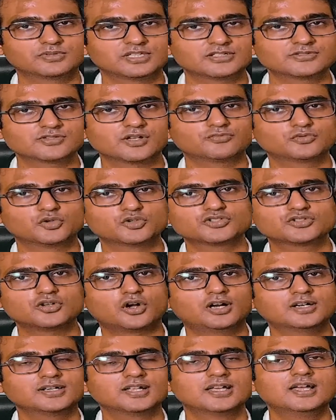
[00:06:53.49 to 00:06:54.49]
things of those
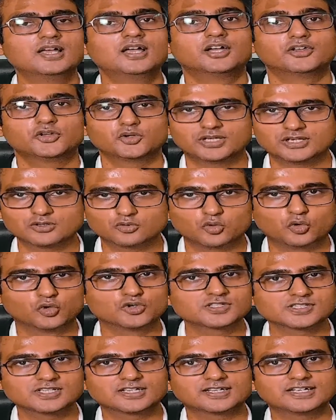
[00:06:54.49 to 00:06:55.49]
sort, you can
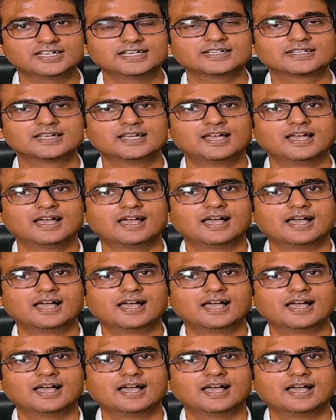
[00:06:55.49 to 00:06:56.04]
course correct